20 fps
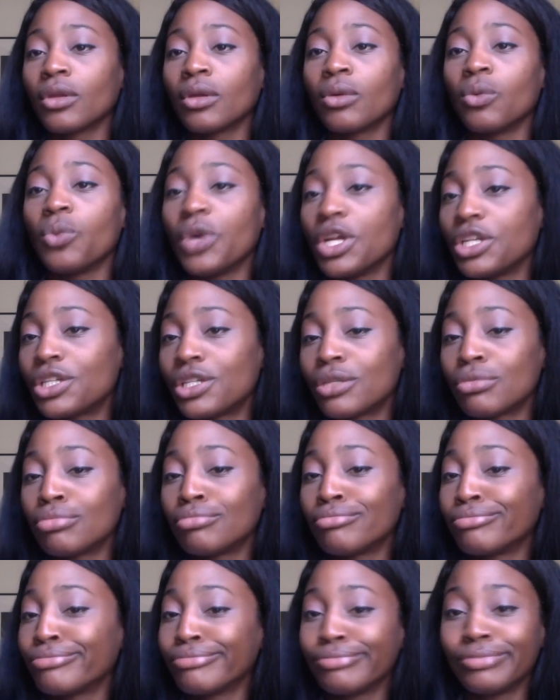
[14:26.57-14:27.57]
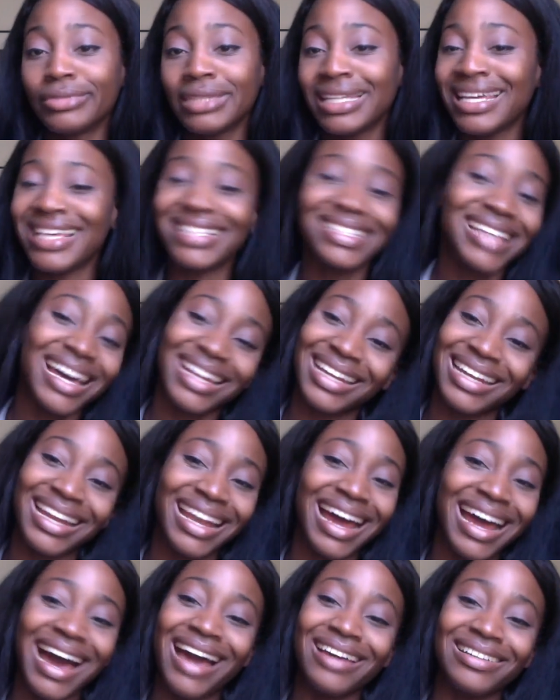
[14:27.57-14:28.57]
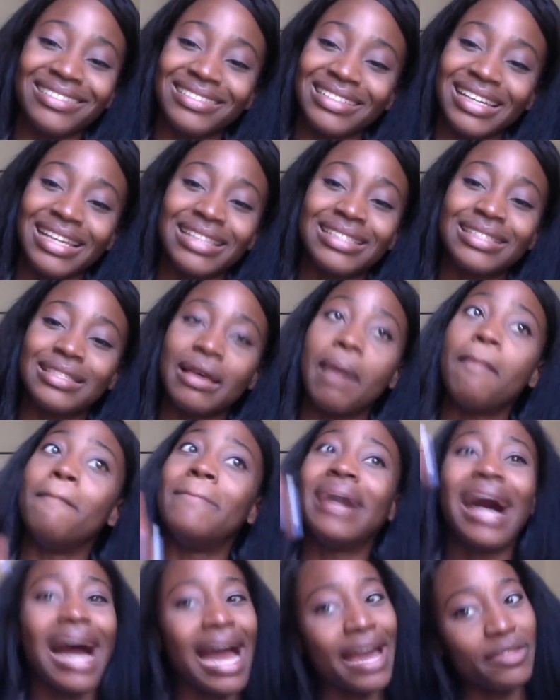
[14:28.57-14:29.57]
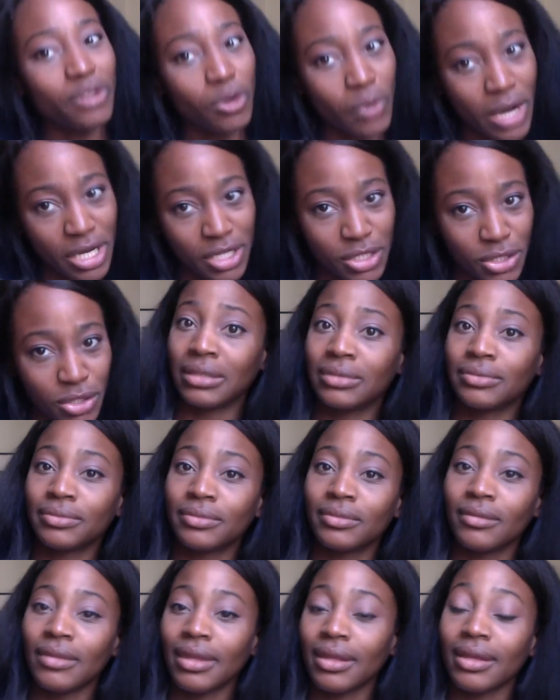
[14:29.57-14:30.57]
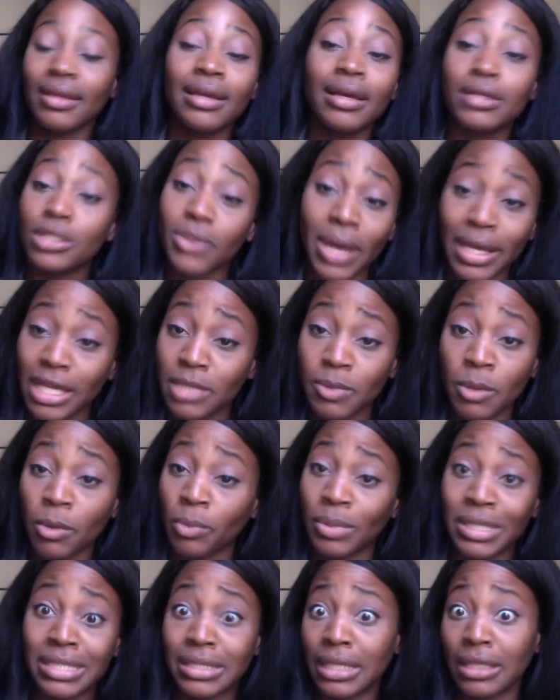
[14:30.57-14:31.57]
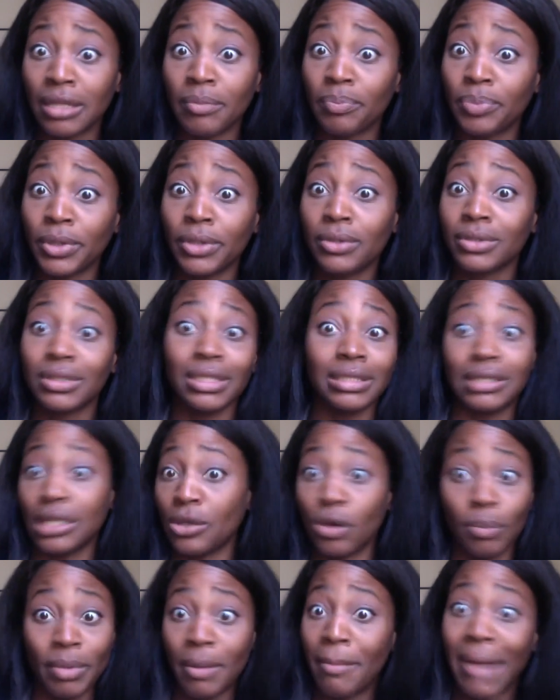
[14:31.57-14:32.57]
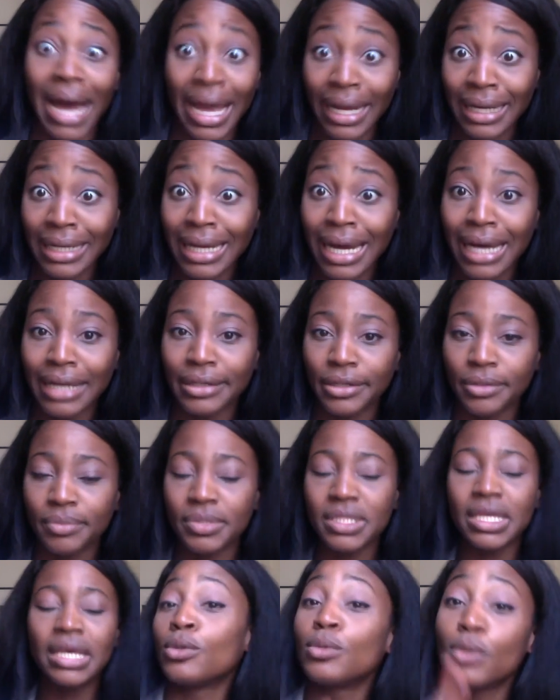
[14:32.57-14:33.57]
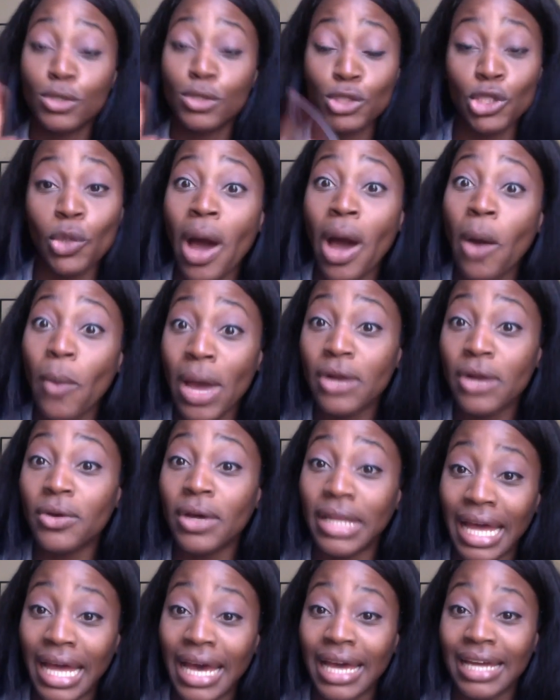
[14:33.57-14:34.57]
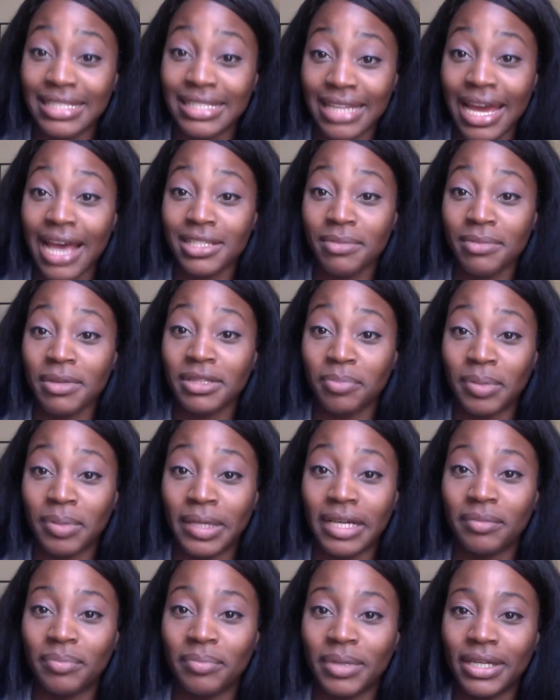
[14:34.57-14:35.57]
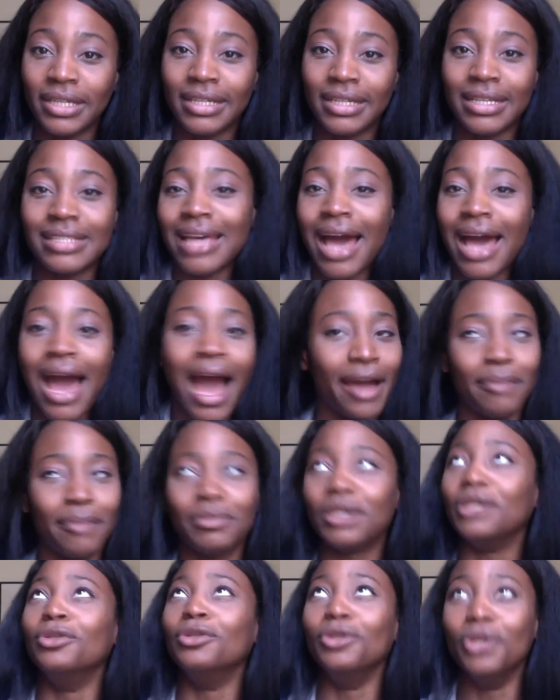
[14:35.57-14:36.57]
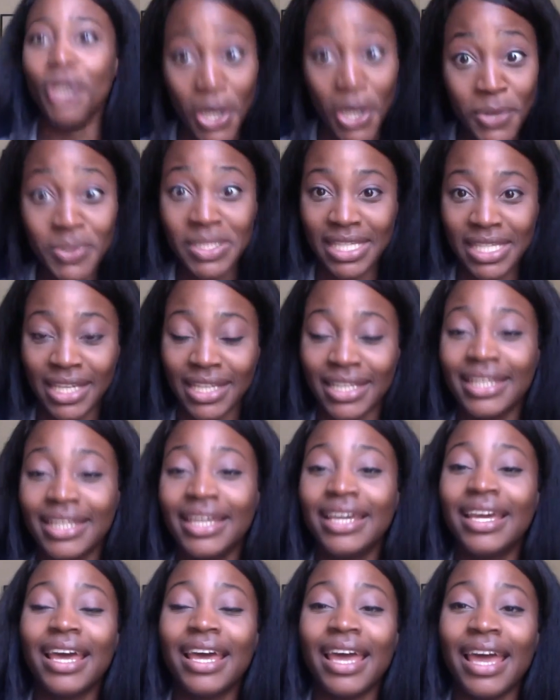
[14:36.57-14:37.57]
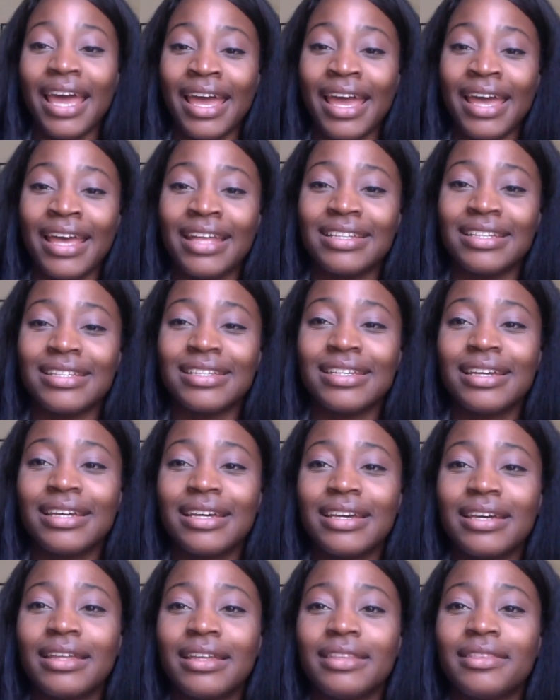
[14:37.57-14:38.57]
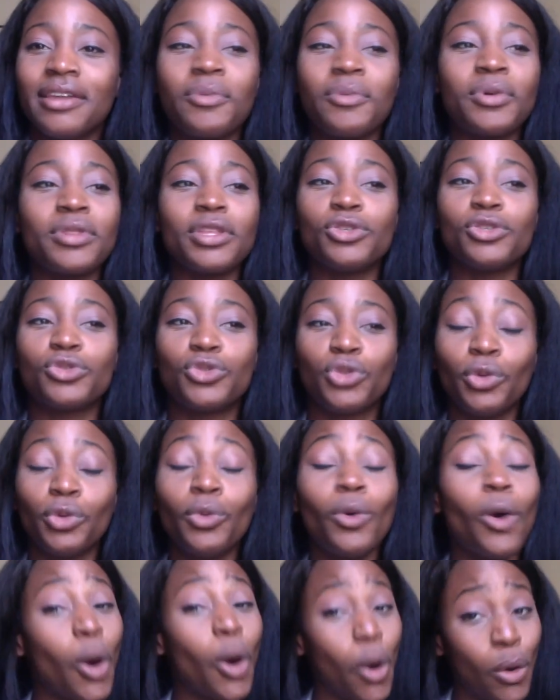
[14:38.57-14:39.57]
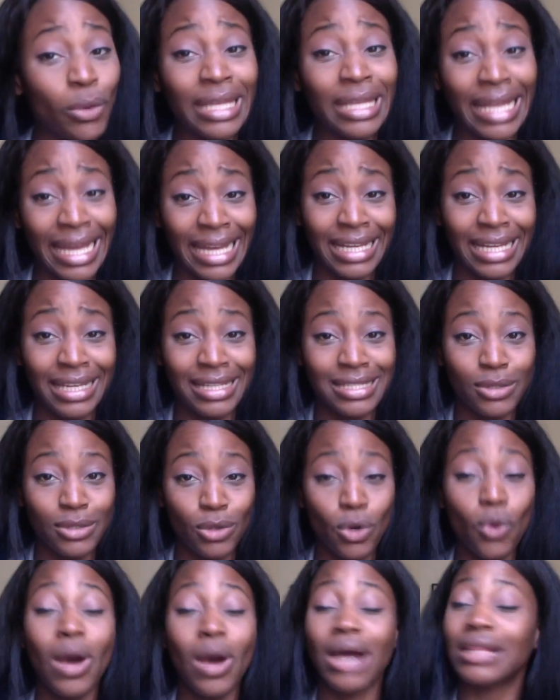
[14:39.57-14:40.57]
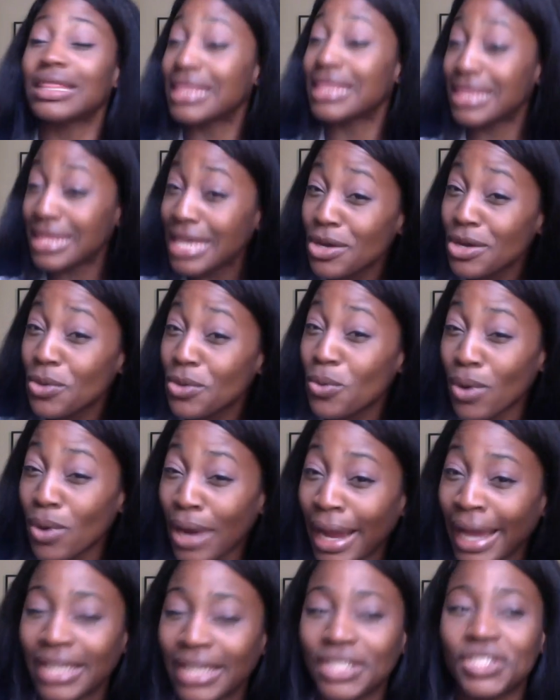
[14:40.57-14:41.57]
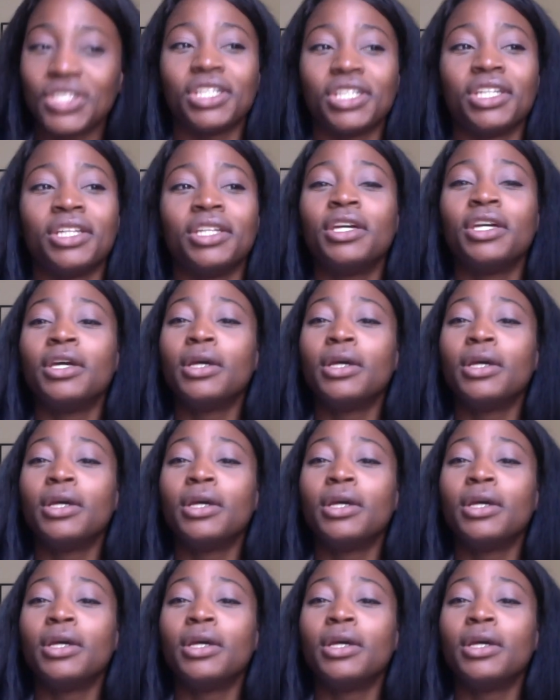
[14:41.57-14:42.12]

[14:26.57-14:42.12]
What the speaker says: which is not in an aisle, it's behind the register. So I guess people be stealing pills because they don't be buying condoms. So I waited online to ask about the plan B because I'm nosy. And there were these 2 old ladies who I think were Haitian